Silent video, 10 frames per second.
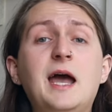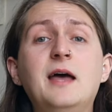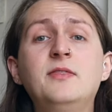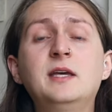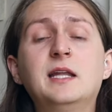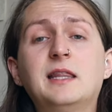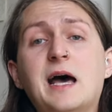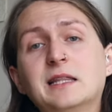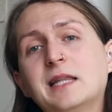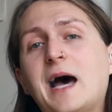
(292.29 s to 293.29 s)
And then
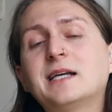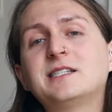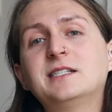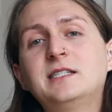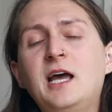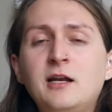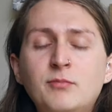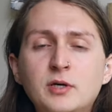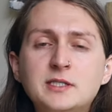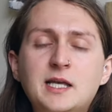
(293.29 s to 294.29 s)
that last
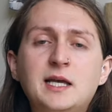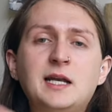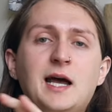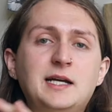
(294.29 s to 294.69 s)
10%